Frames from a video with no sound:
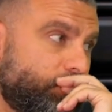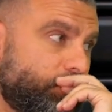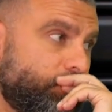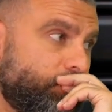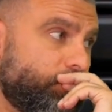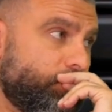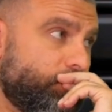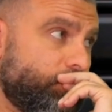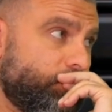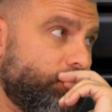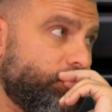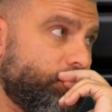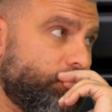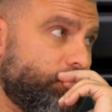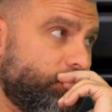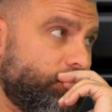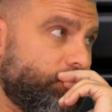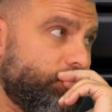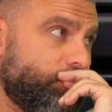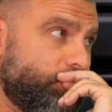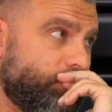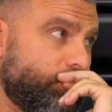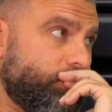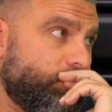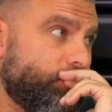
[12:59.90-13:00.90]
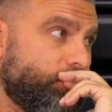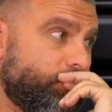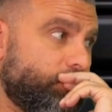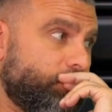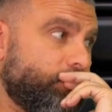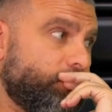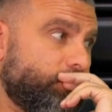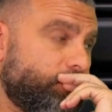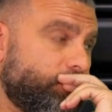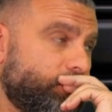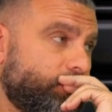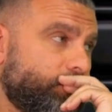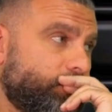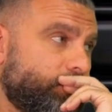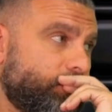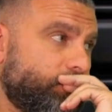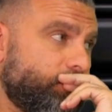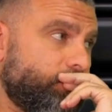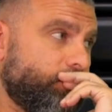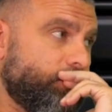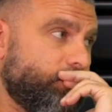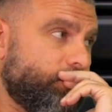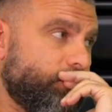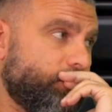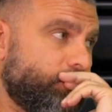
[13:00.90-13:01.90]

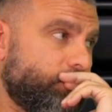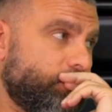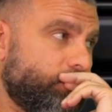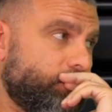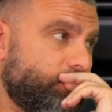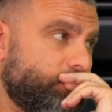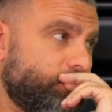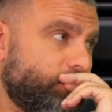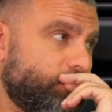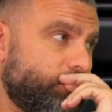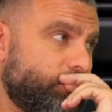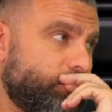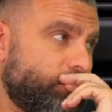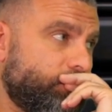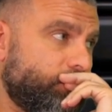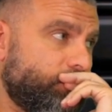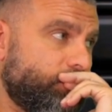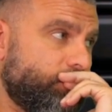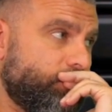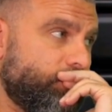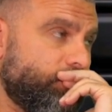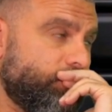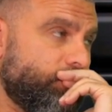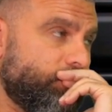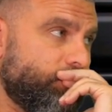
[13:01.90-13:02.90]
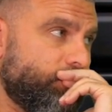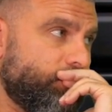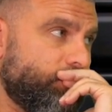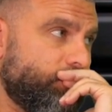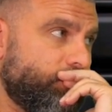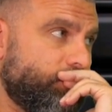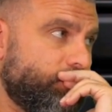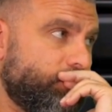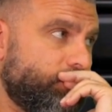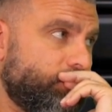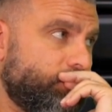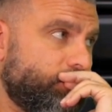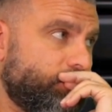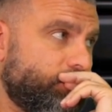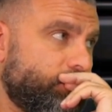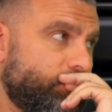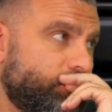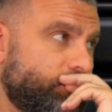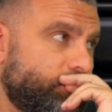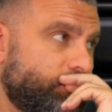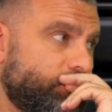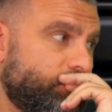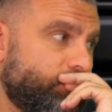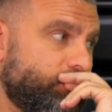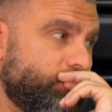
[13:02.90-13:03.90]

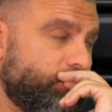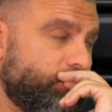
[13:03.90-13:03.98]
No words are spoken by the person on screen.